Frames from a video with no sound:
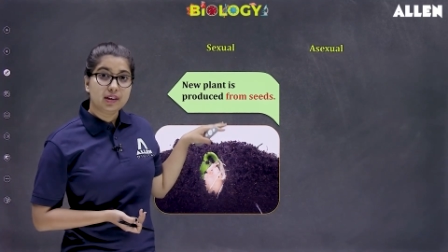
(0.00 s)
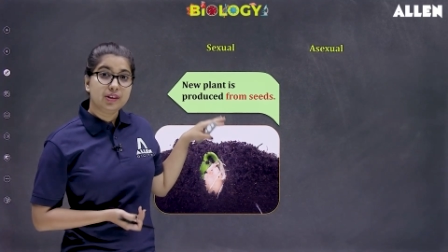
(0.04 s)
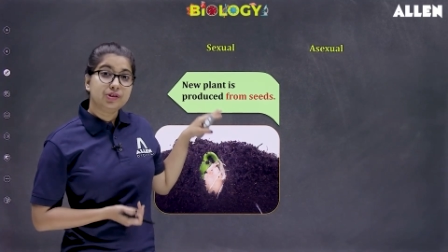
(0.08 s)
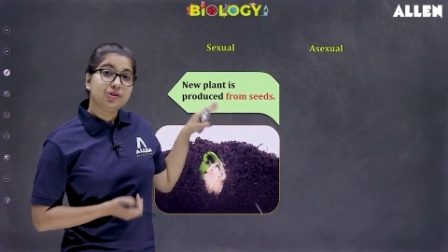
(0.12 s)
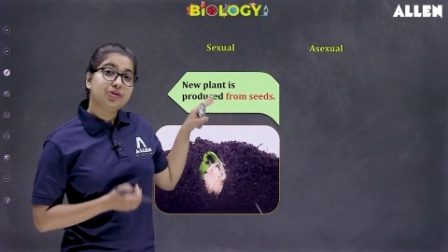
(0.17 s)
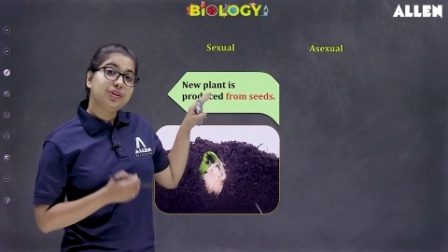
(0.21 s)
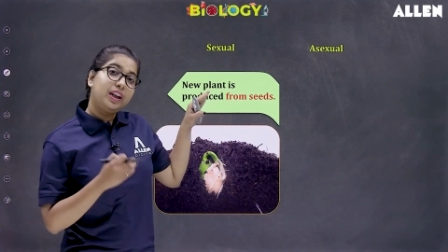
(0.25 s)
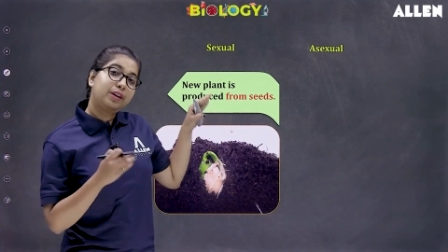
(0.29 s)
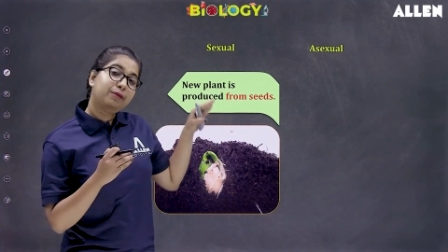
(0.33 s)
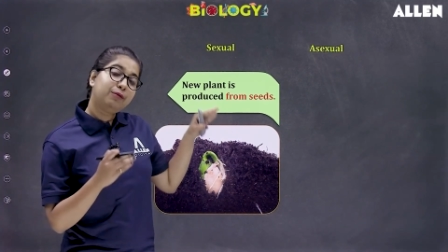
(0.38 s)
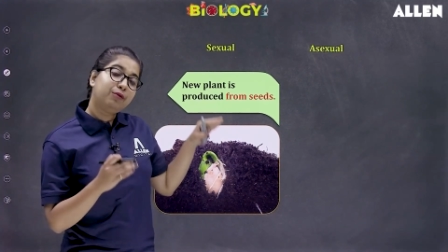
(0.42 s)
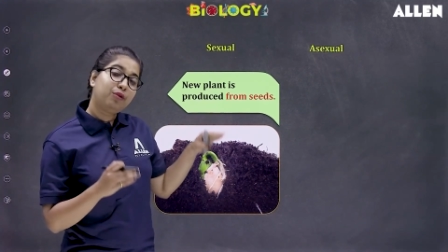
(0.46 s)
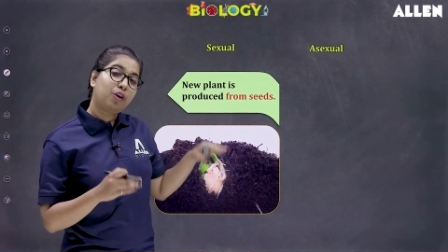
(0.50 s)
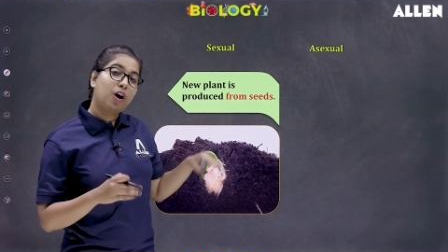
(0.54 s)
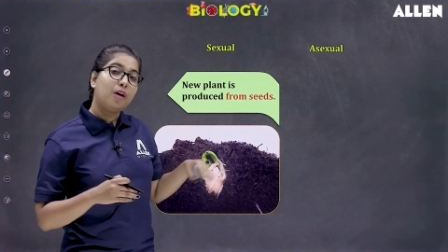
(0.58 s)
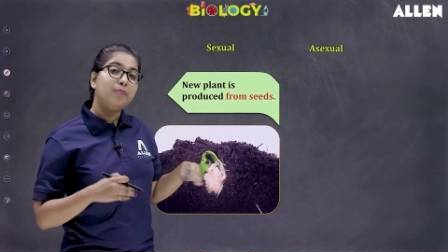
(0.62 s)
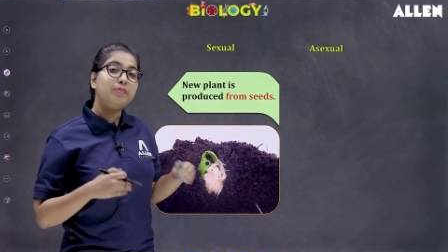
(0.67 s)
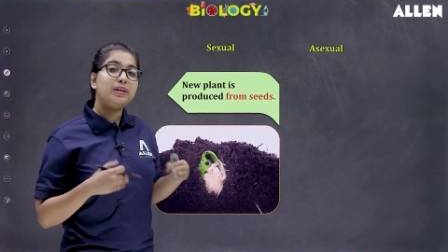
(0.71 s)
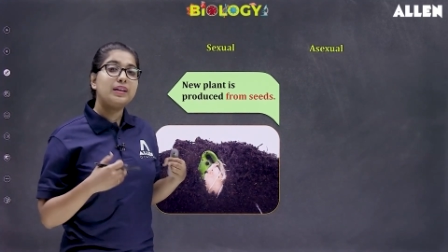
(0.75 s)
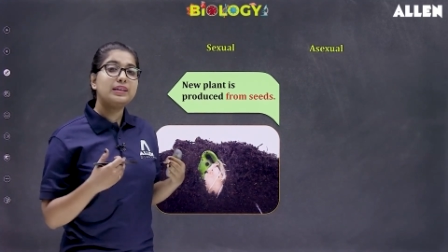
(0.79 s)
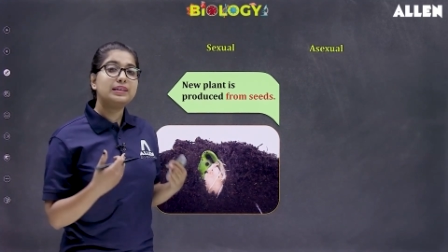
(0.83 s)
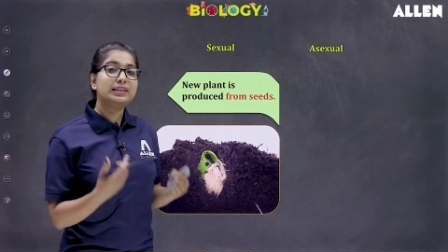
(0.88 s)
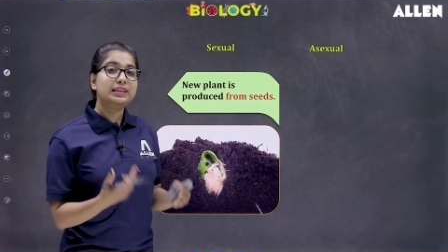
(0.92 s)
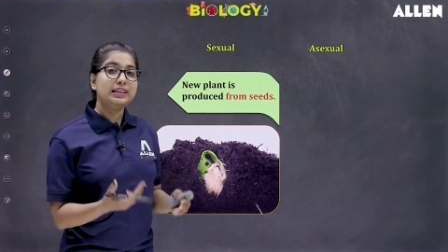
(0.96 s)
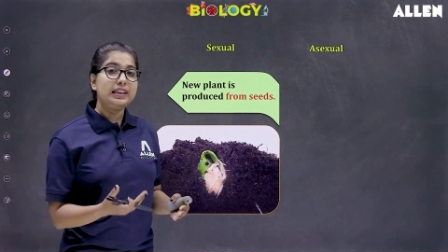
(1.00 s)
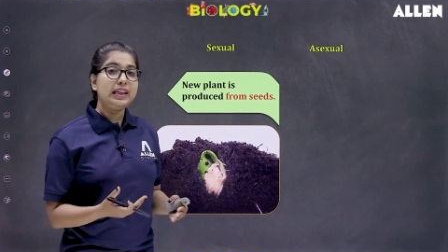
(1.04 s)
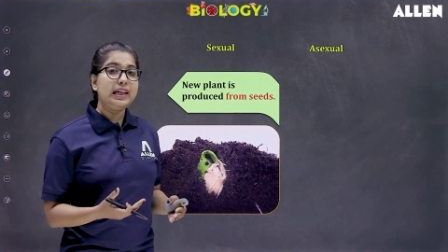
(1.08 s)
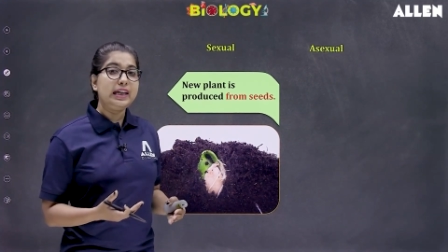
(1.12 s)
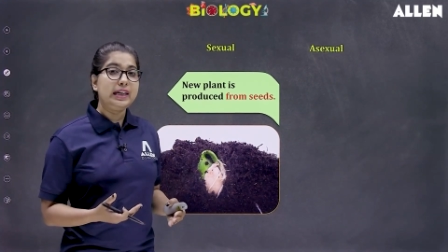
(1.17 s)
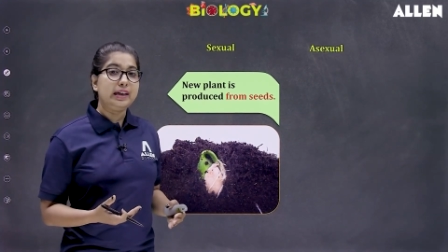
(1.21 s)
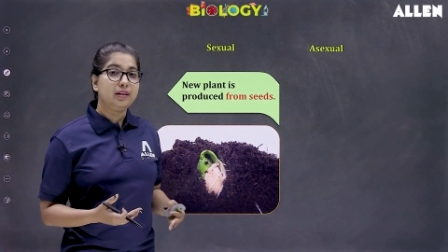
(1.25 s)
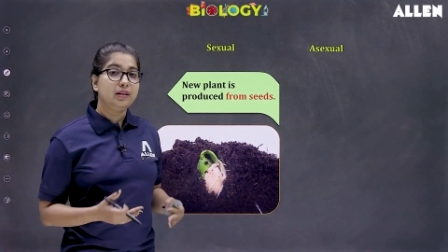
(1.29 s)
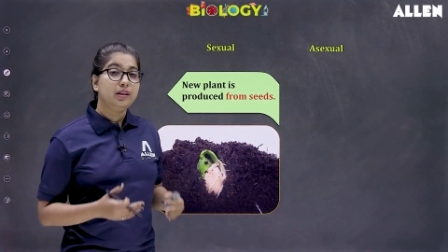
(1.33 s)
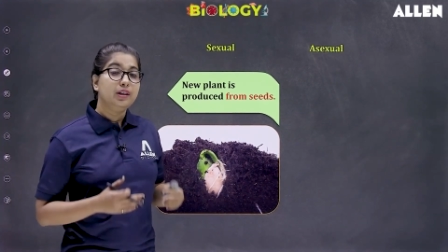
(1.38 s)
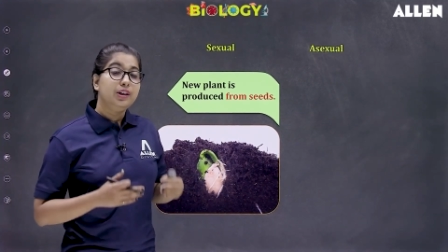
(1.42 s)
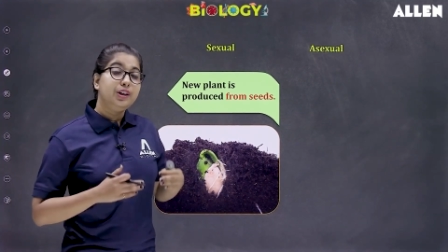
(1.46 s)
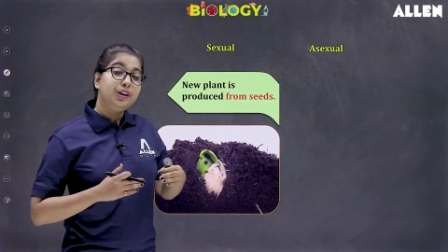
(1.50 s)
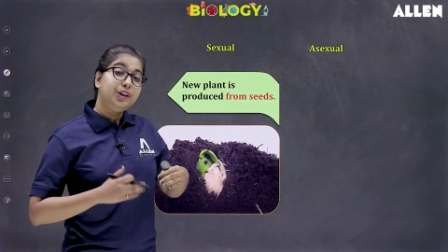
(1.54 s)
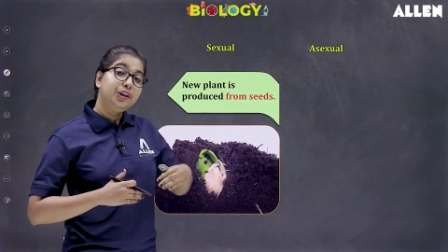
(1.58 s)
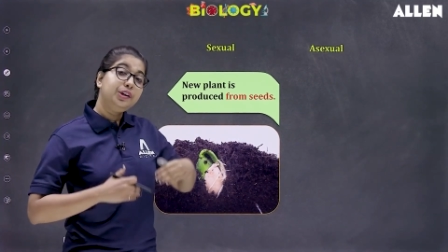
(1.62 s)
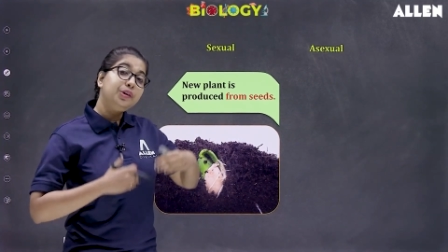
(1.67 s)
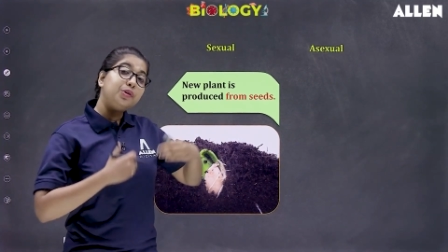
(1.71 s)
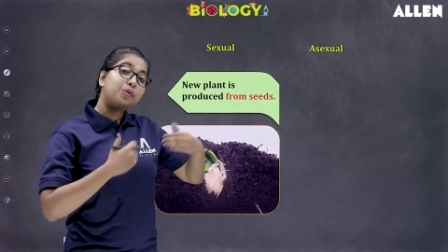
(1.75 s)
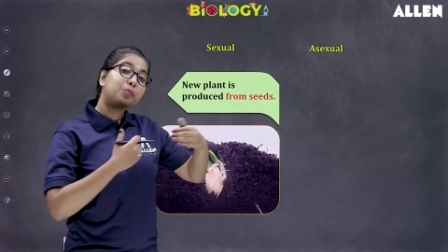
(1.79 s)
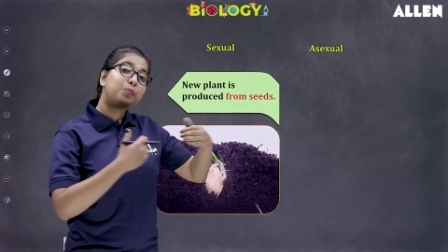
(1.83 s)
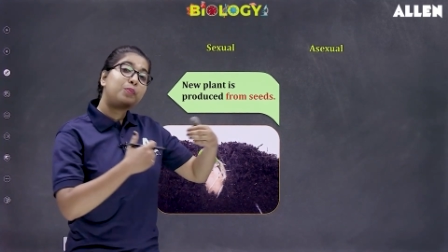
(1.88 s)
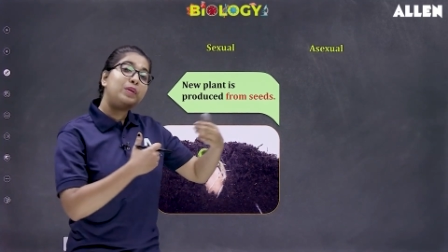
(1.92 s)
So, then from the seed, new